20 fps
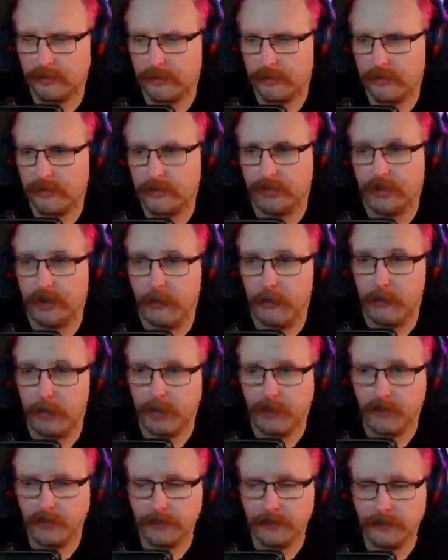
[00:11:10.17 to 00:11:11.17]
Sorry, a
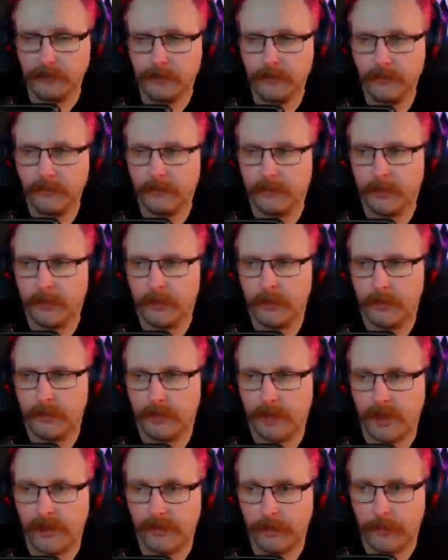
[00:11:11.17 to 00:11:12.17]
button. We
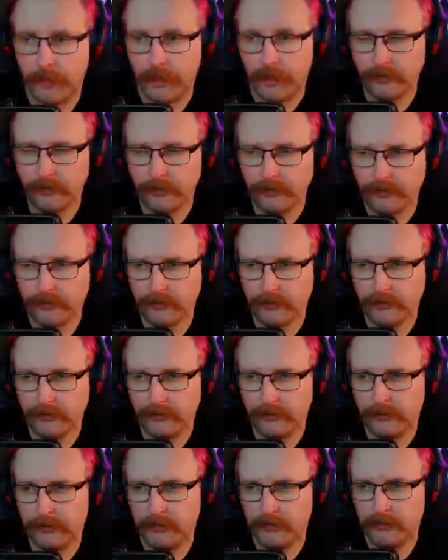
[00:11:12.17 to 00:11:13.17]
have a button.
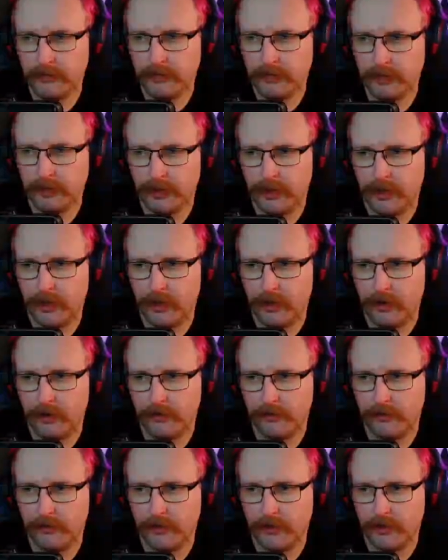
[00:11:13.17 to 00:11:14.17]
We
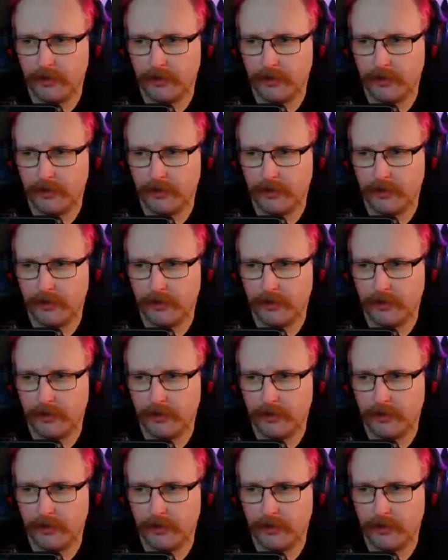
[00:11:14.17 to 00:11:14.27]
have a